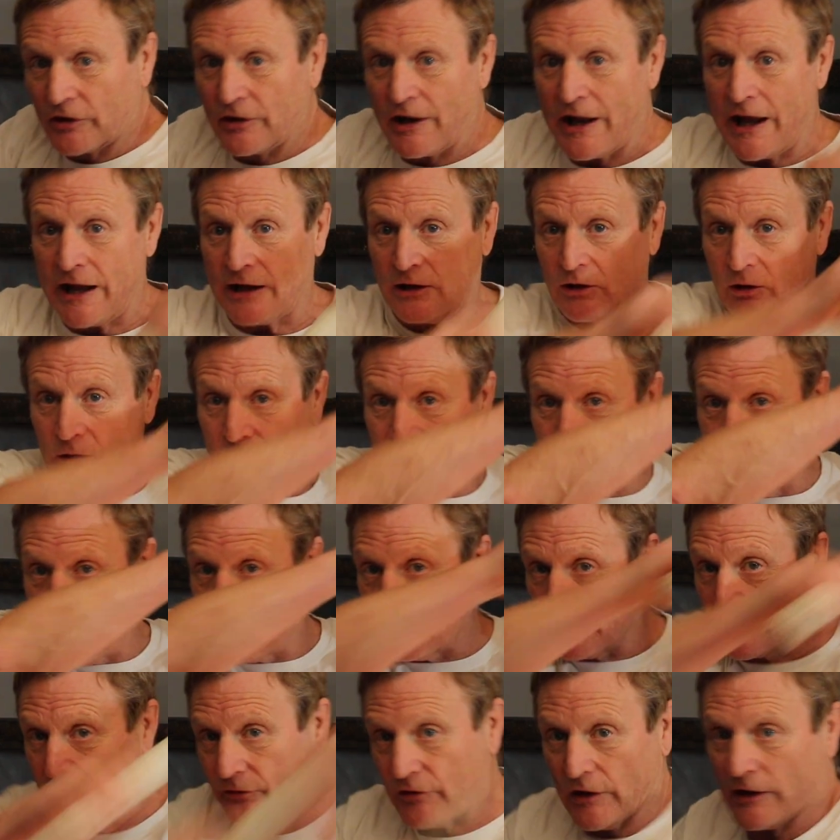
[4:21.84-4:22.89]
an angle, down
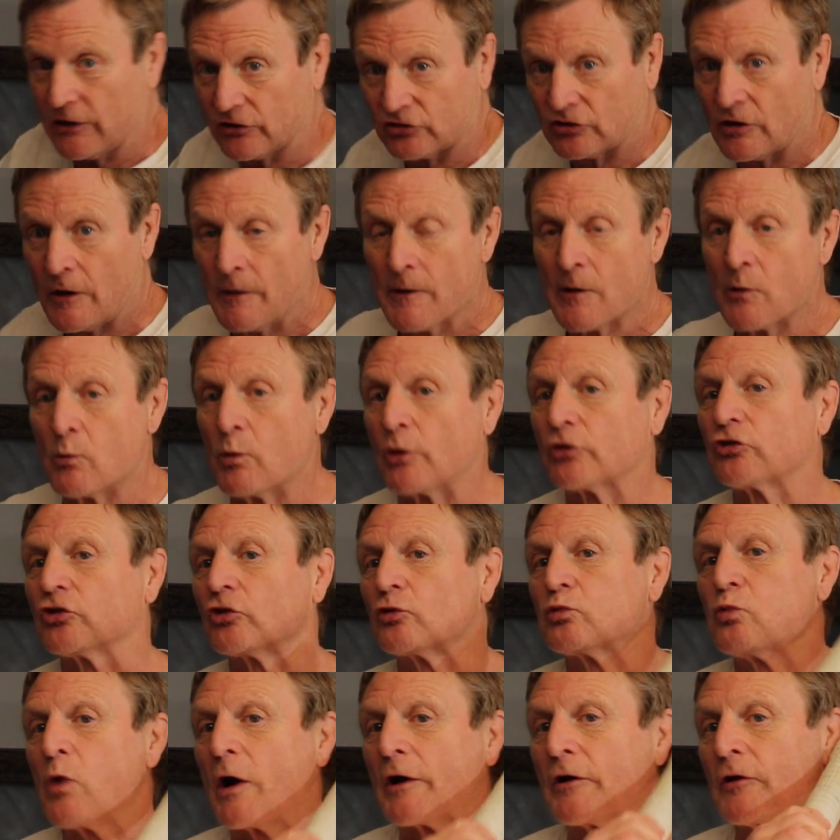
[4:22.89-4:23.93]
like this, which is
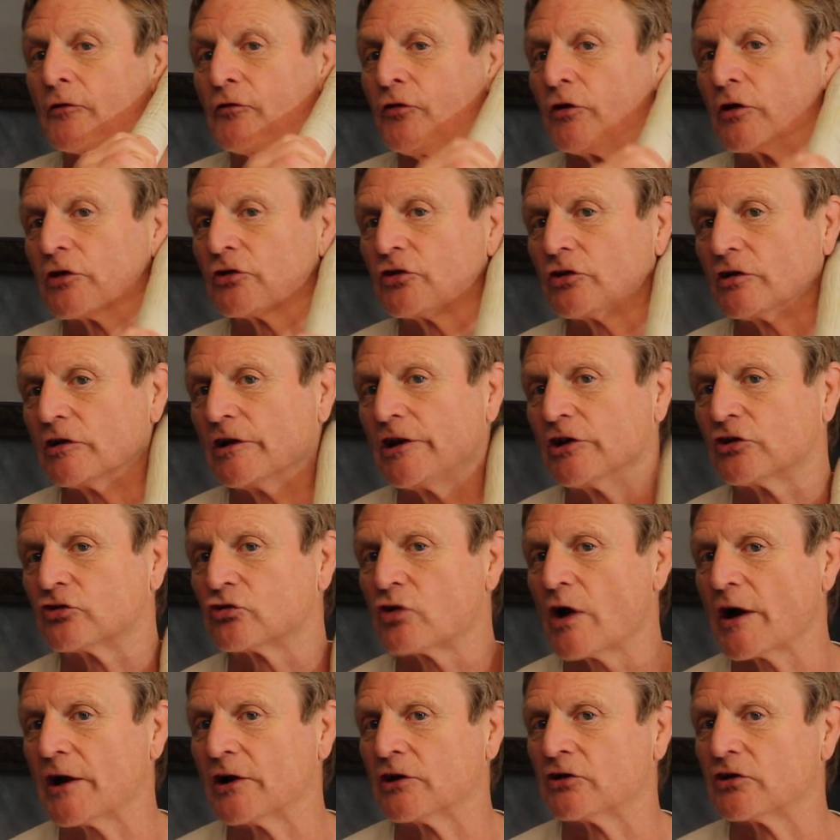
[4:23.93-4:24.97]
wonderful because it leads
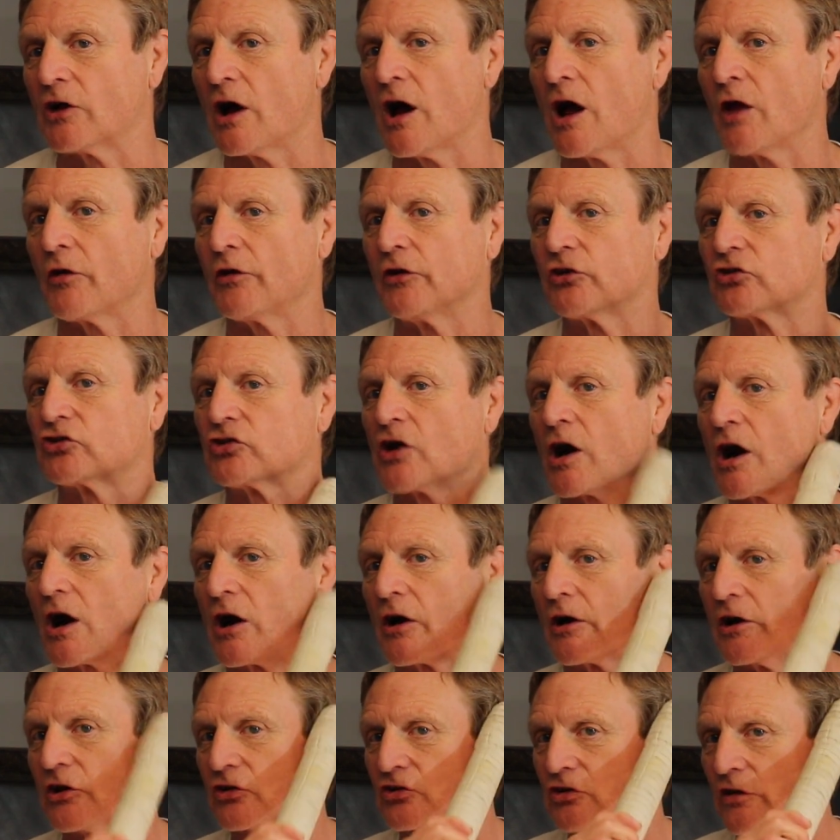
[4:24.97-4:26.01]
right into all these
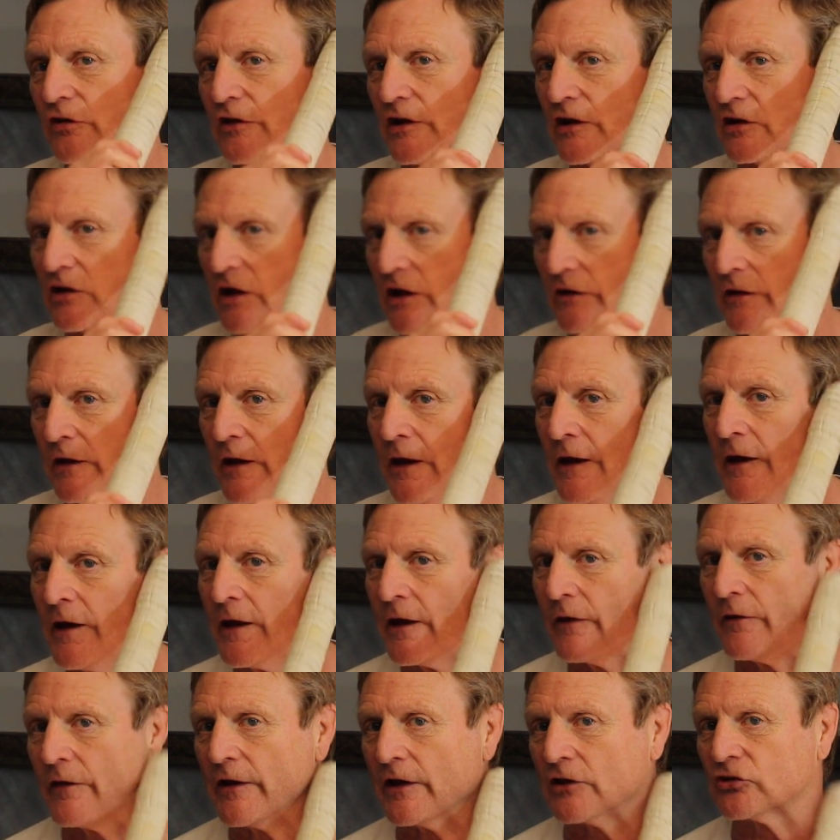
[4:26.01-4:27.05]
targets in
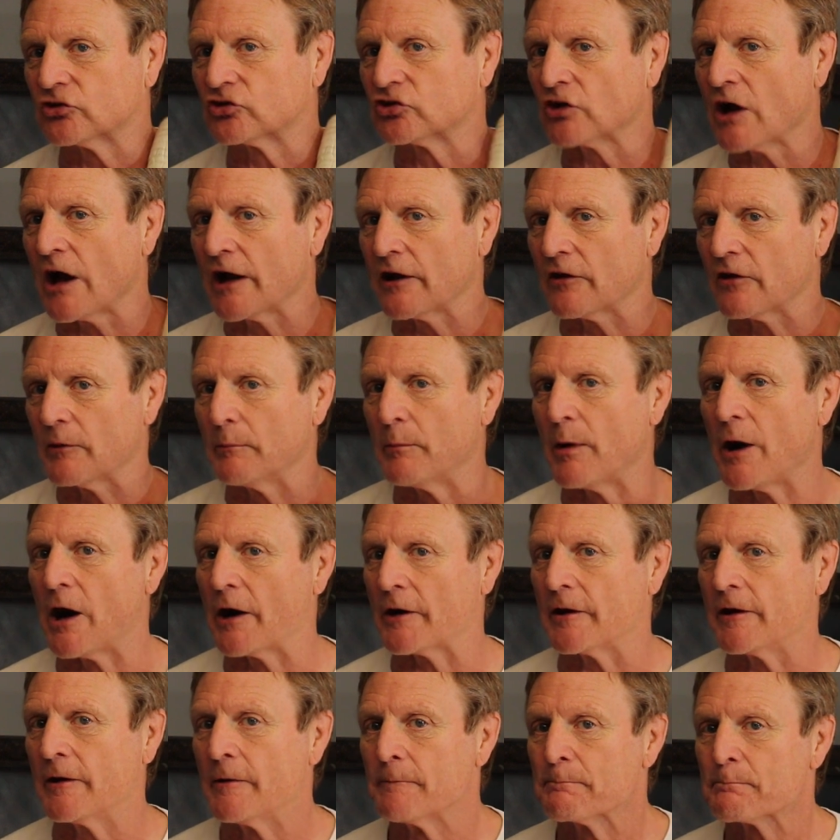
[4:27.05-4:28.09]
the inside of the
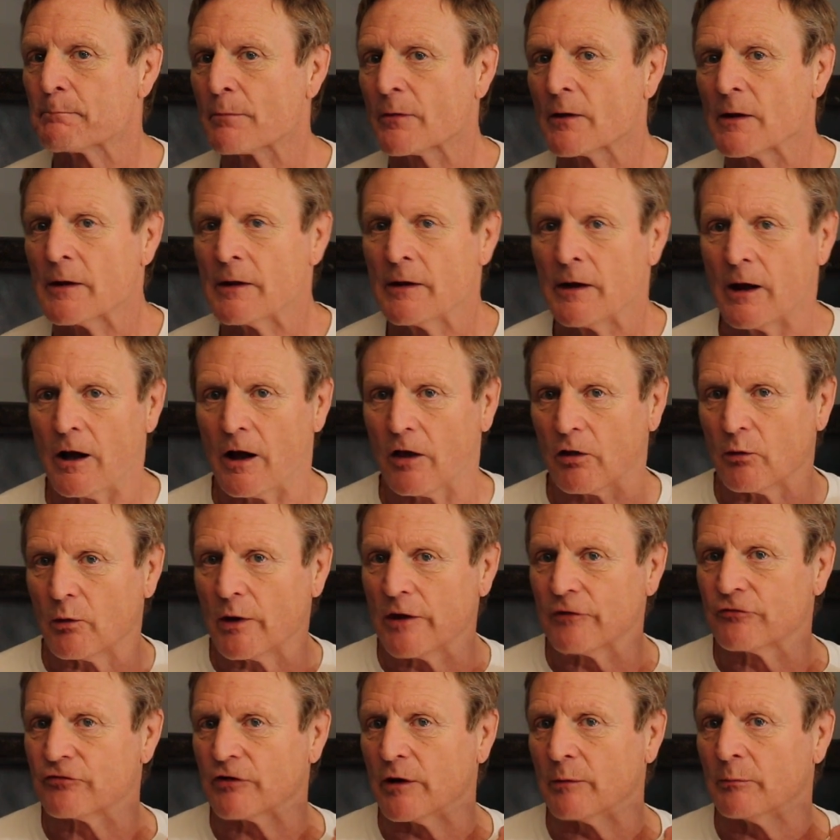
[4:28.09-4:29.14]
body, all the
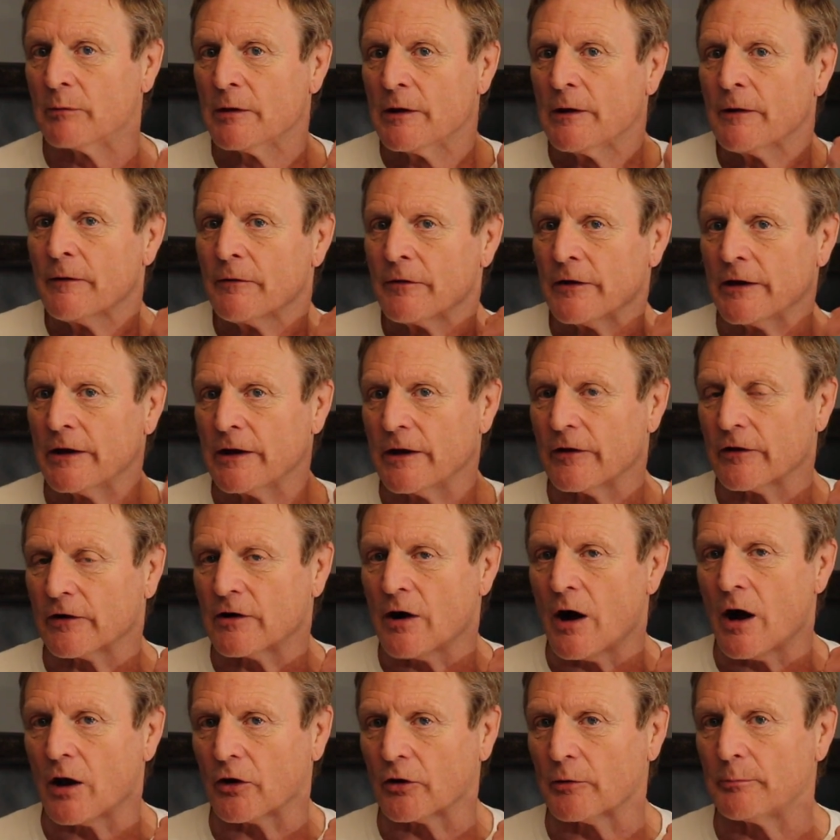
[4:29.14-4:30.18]
way from the
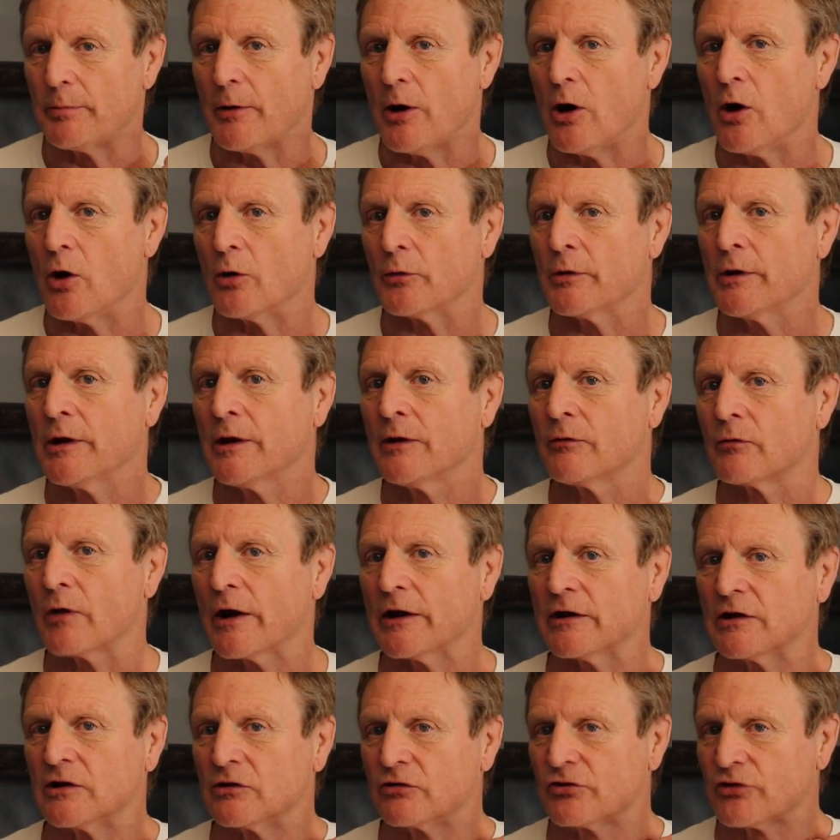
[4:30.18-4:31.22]
collarbone
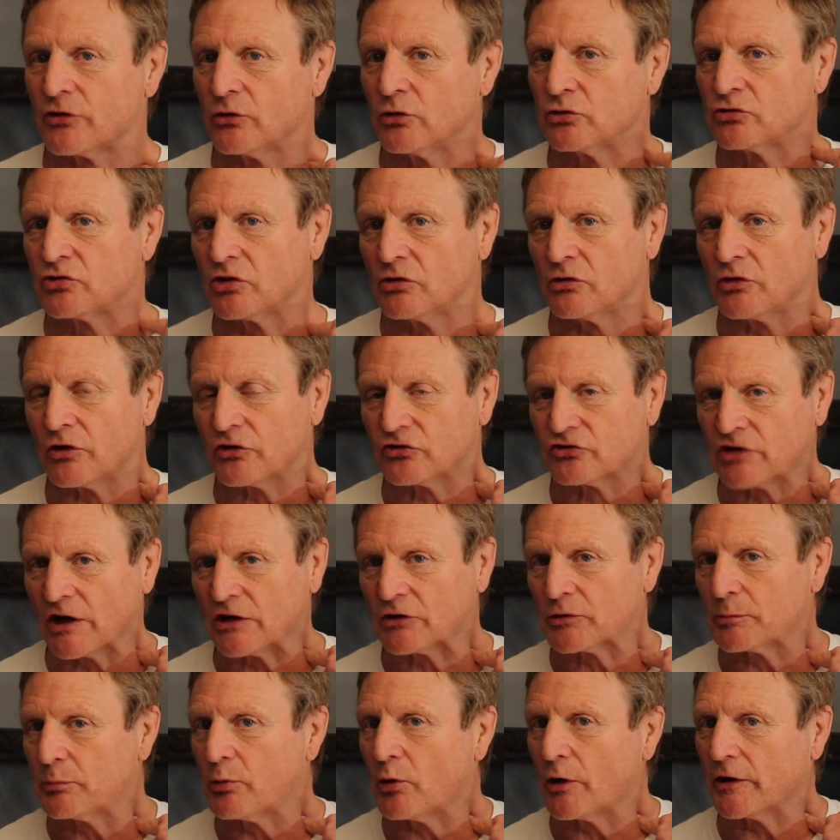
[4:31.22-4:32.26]
right in through to the
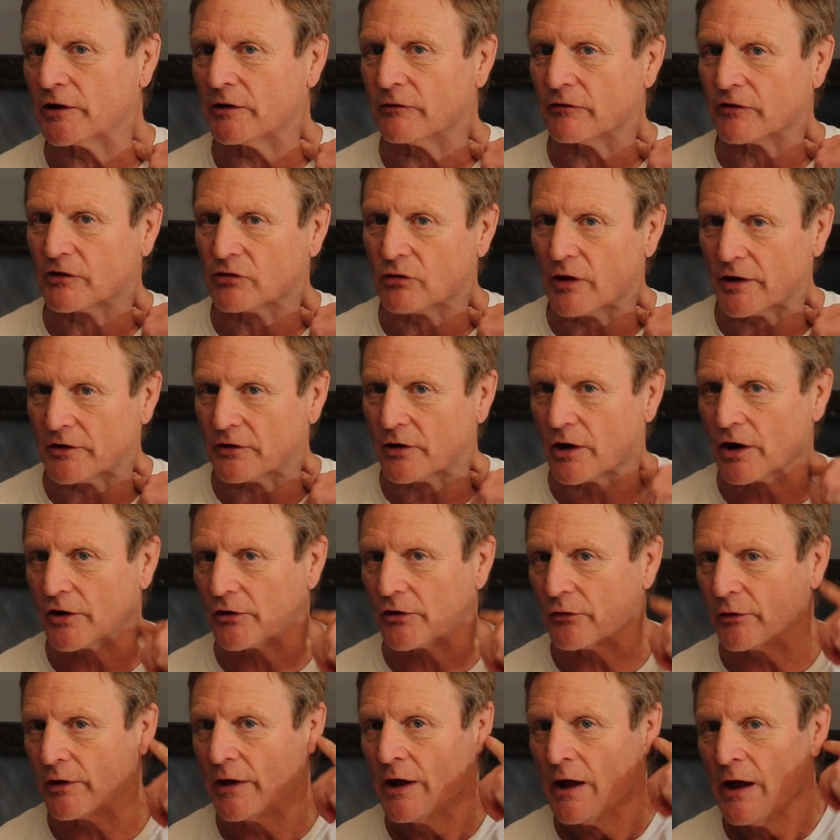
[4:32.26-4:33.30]
center point of the carotid
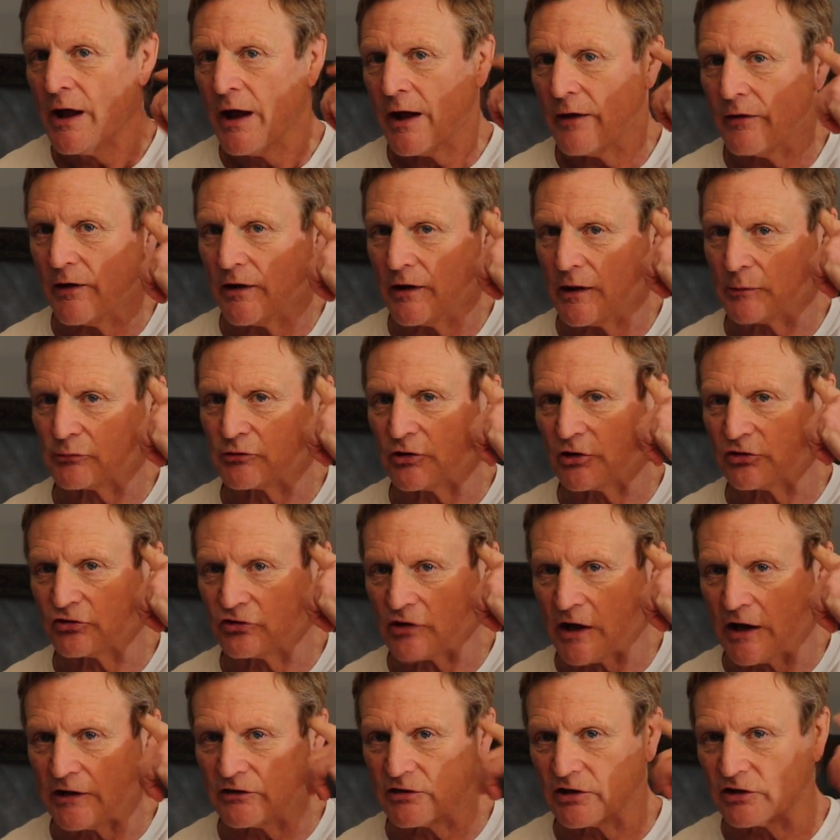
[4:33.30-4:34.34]
artery, and then up to the
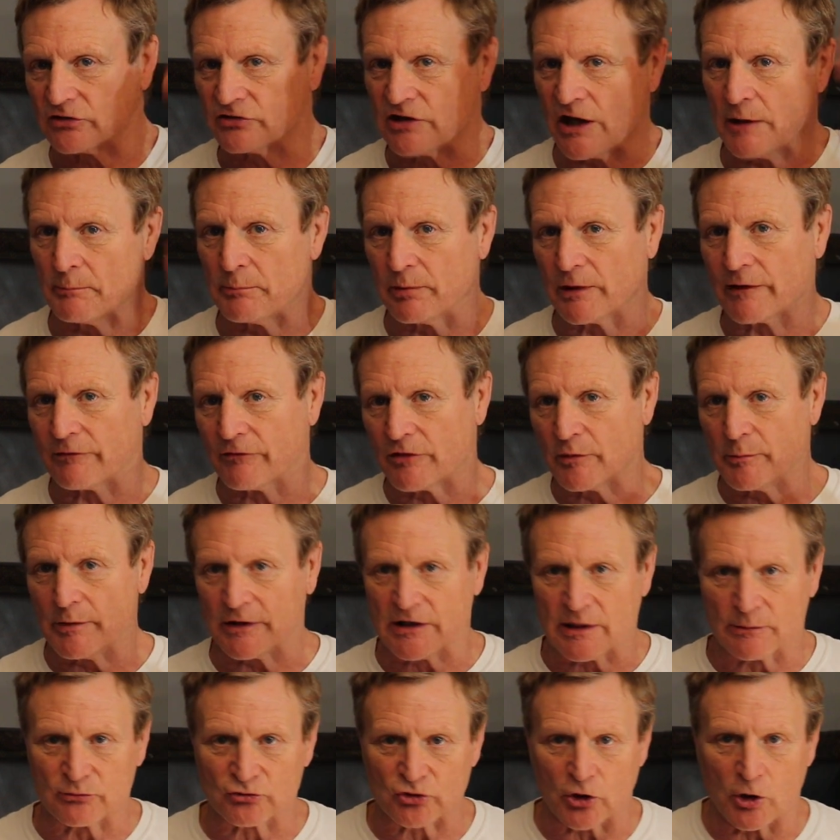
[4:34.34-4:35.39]
side to the temple. Everything
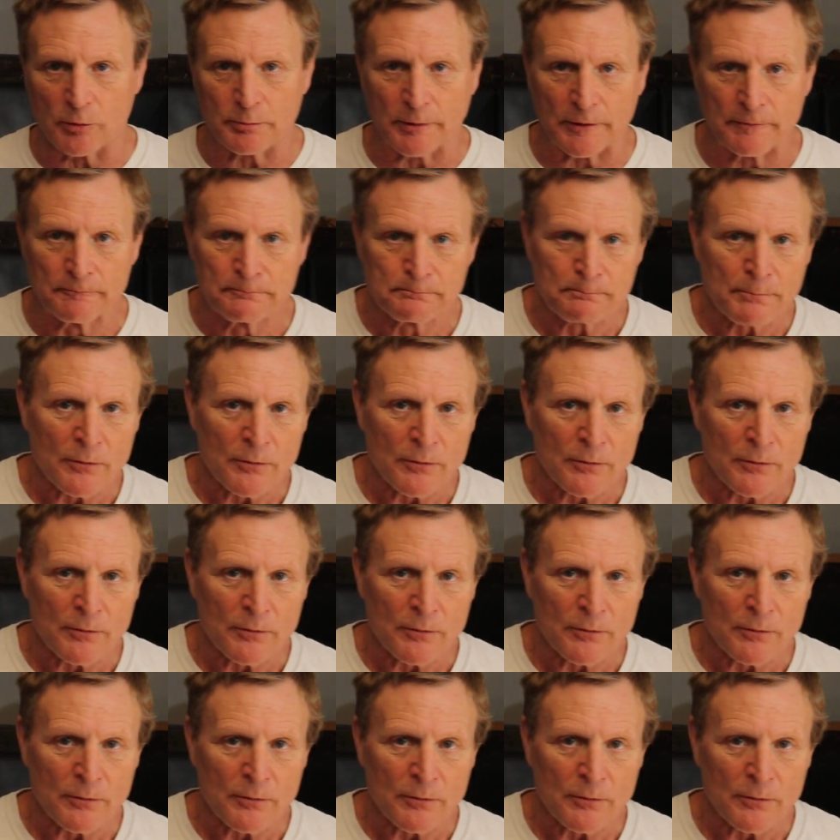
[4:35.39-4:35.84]
becomes open.